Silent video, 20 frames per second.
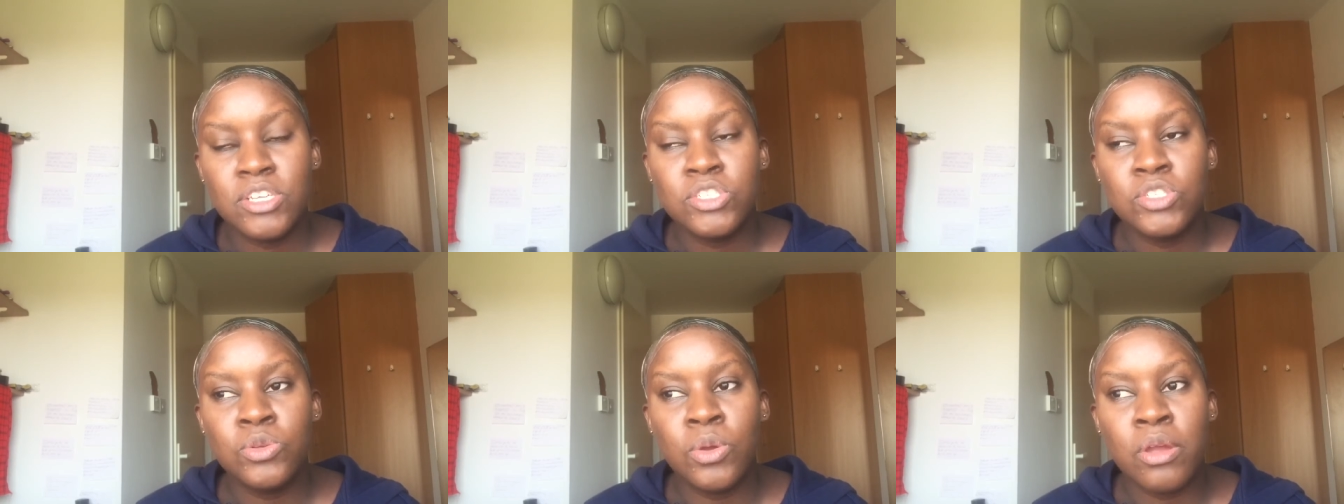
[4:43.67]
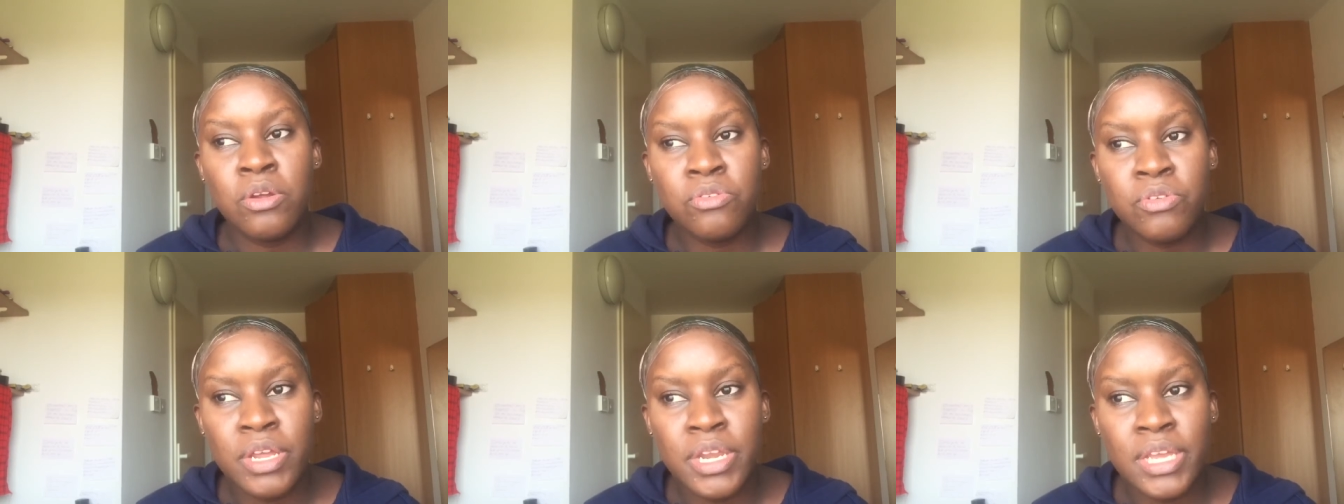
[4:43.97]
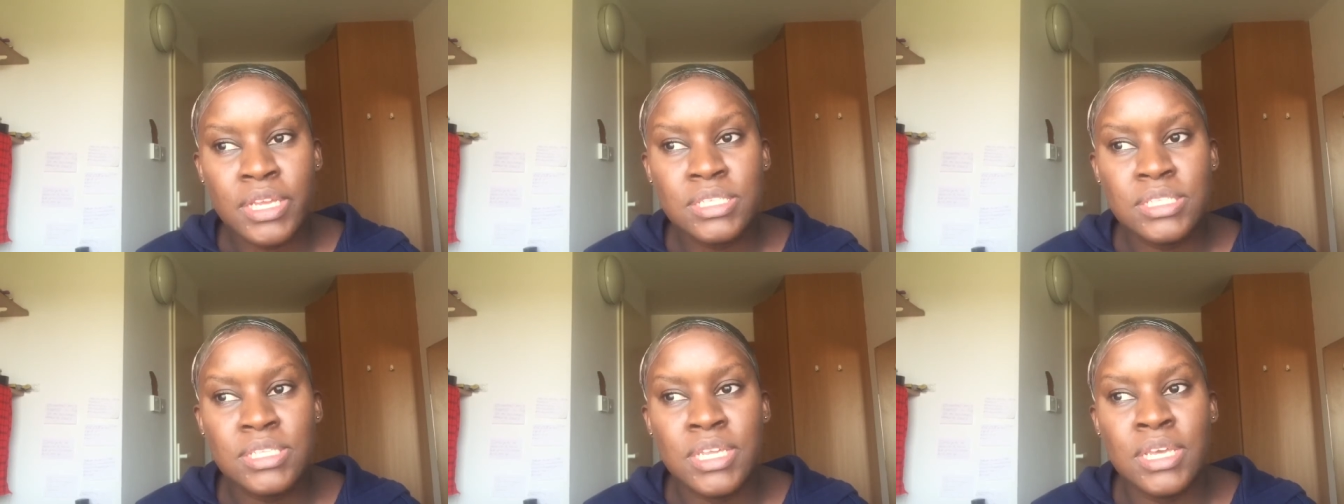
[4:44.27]
To a great
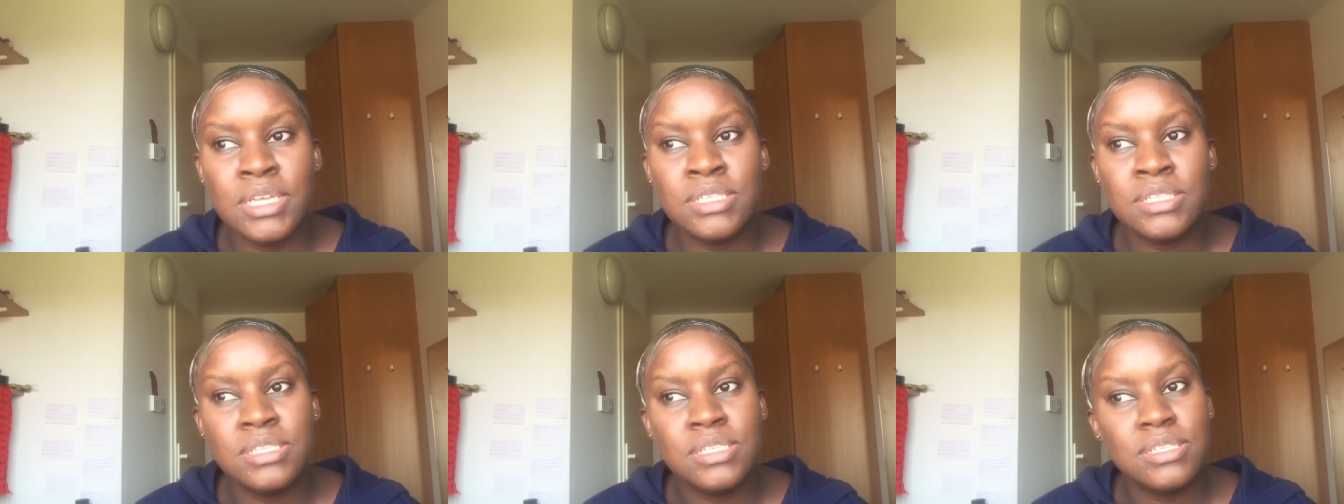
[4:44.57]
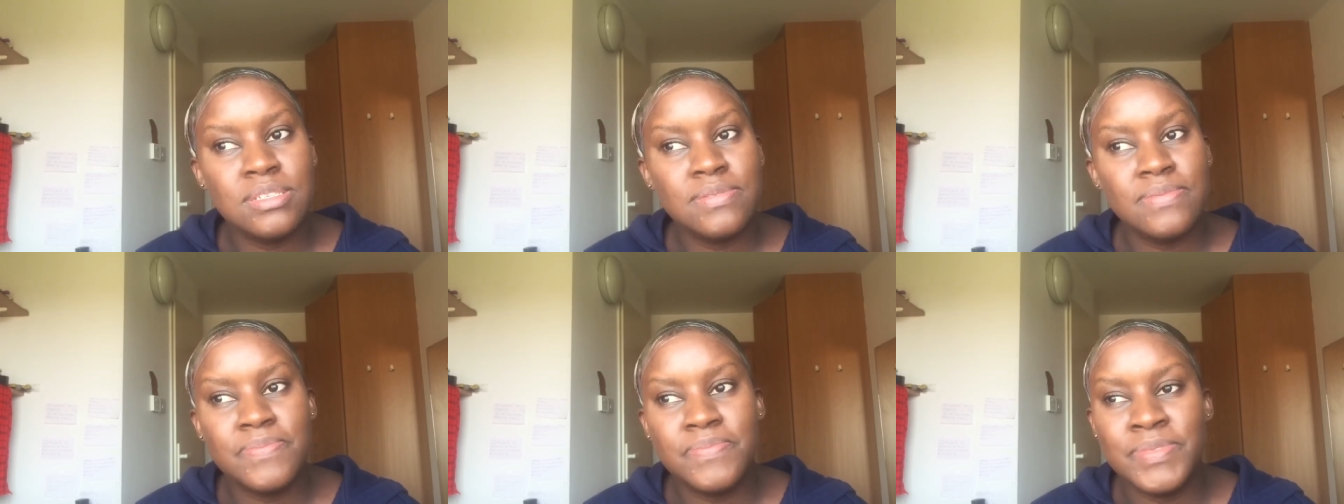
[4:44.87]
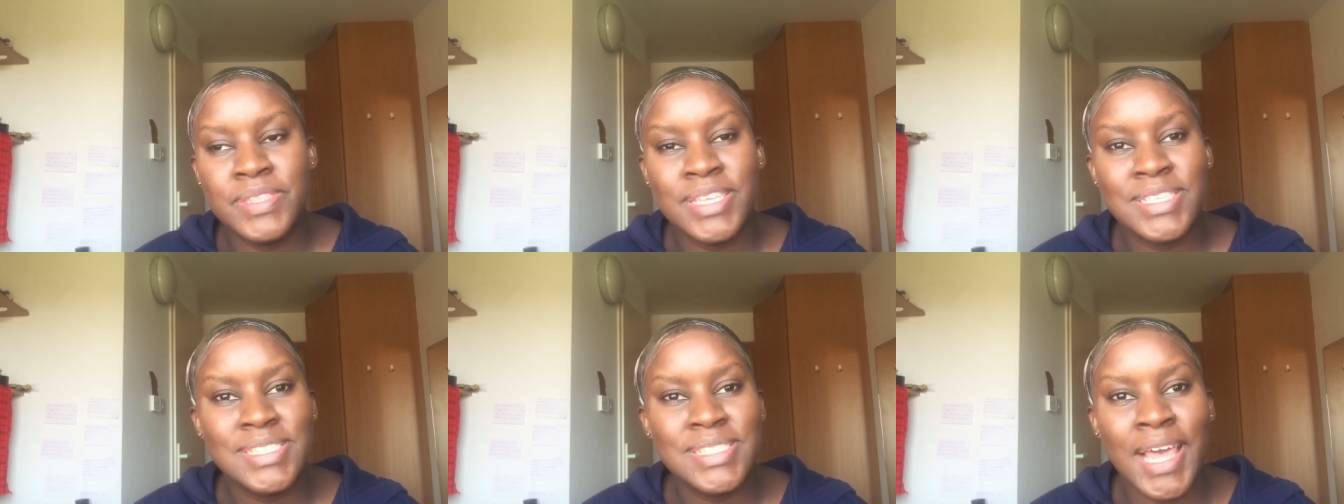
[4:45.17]
extent,
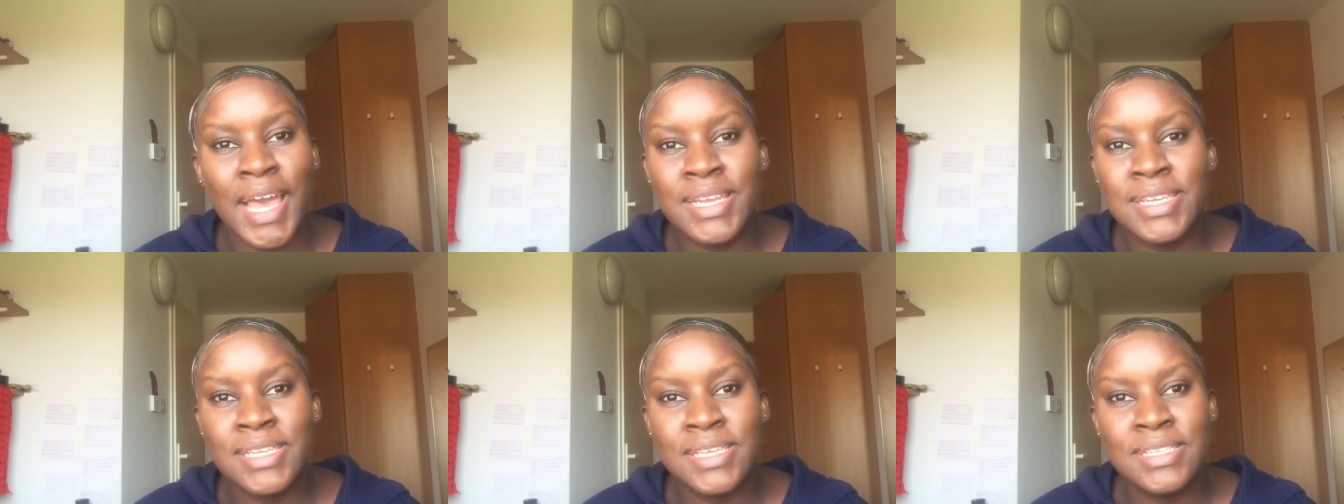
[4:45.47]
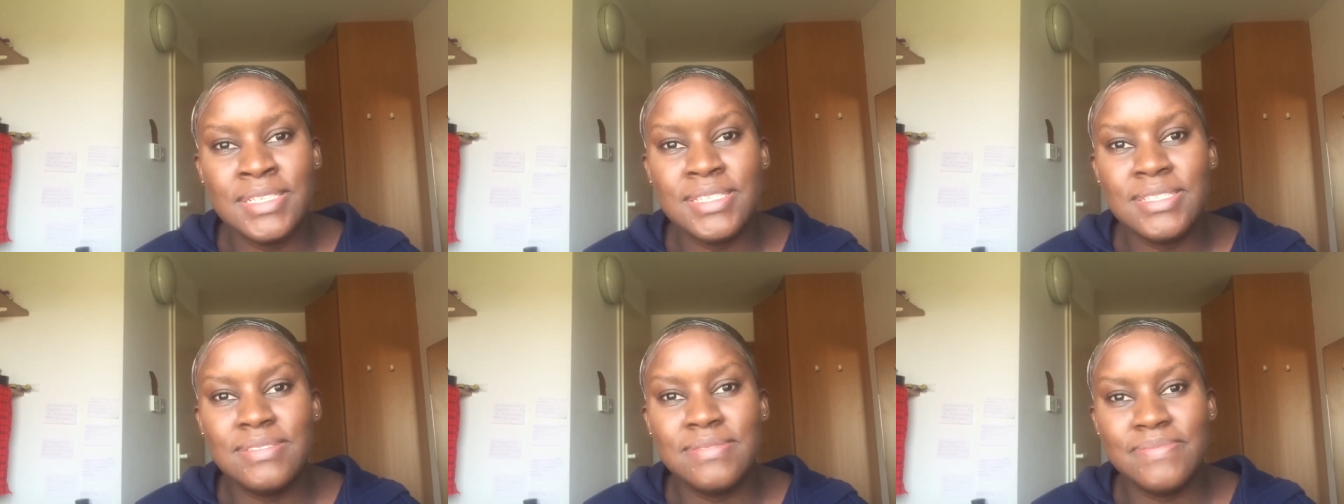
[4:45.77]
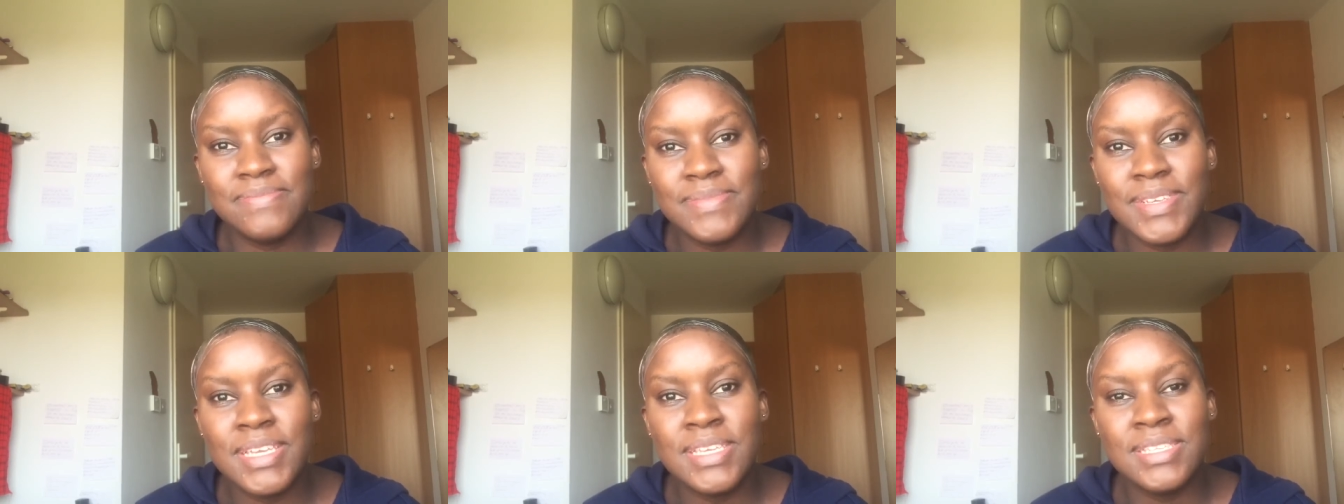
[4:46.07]
the standard
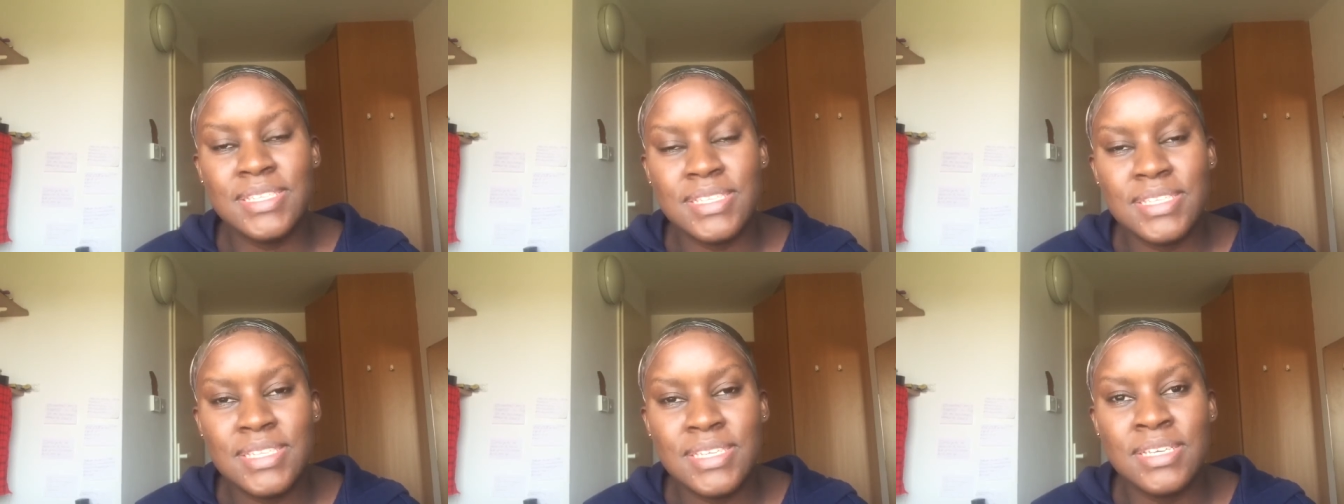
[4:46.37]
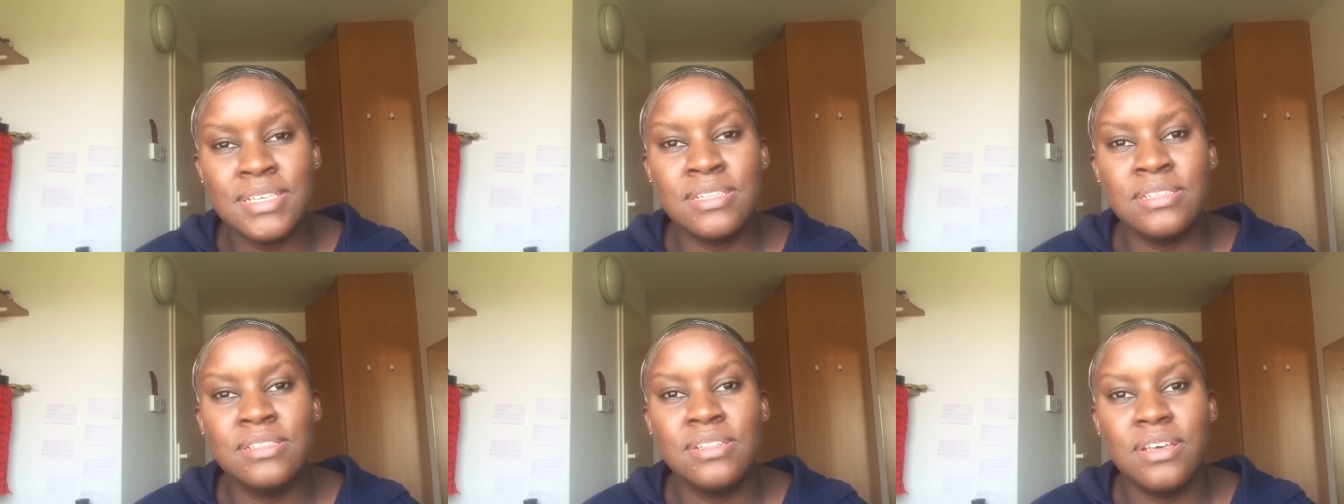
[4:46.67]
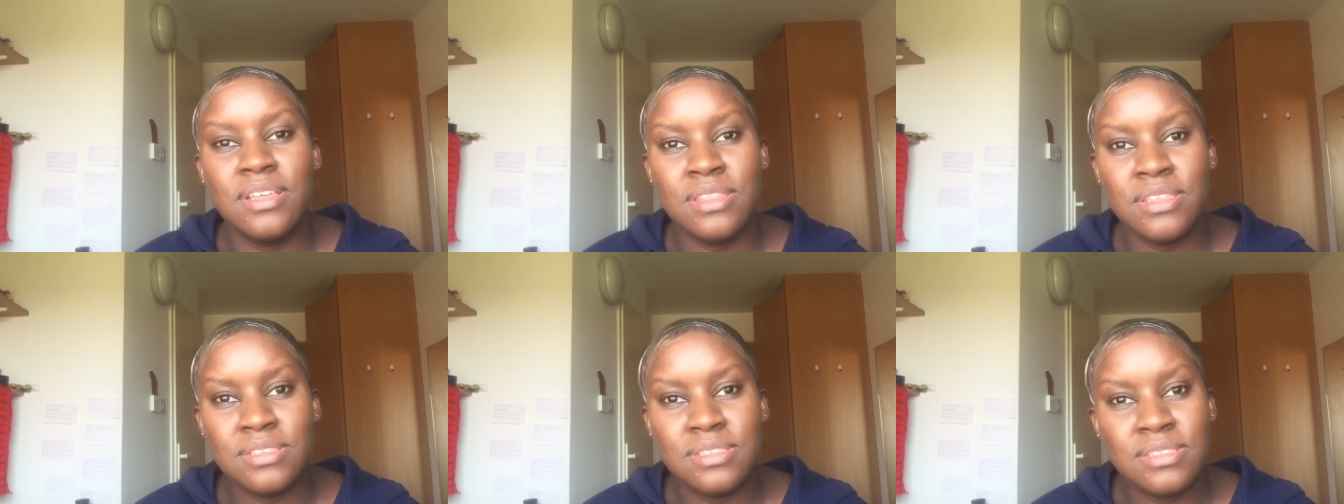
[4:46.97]
is still
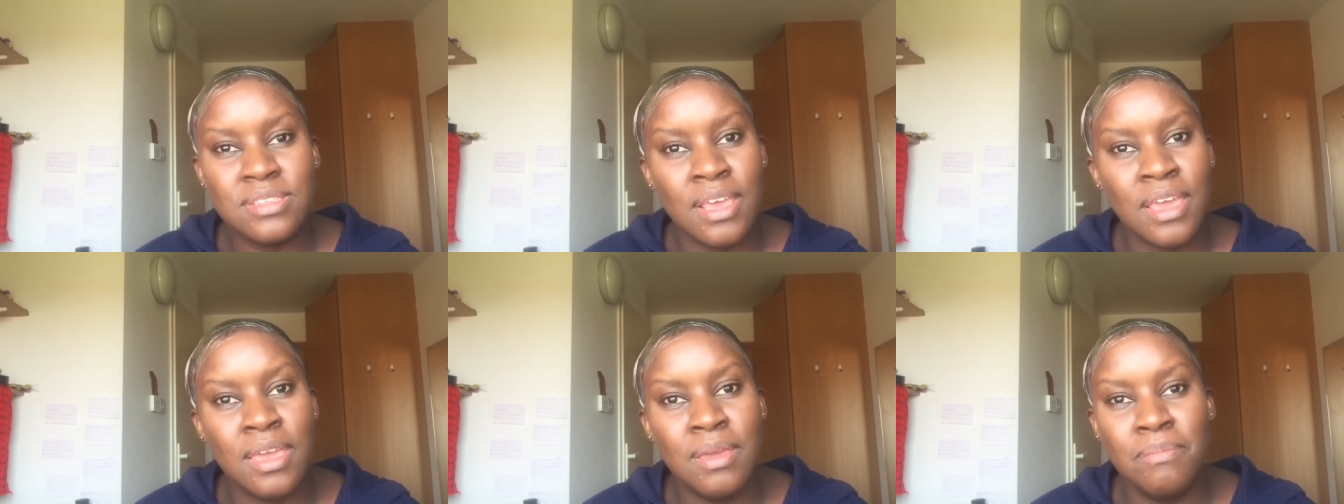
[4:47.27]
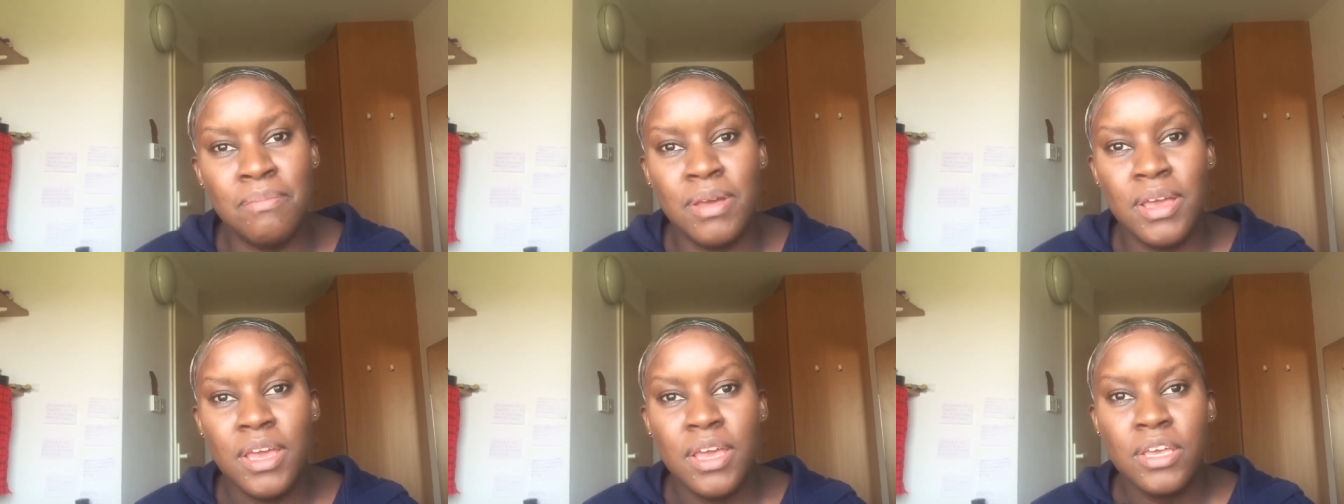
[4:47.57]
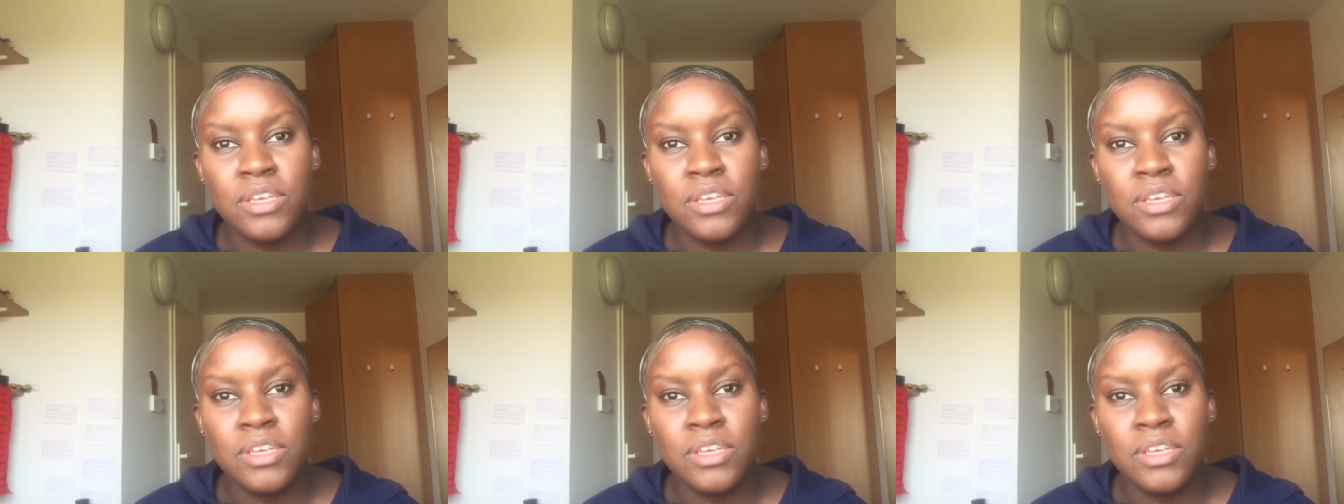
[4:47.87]
the same.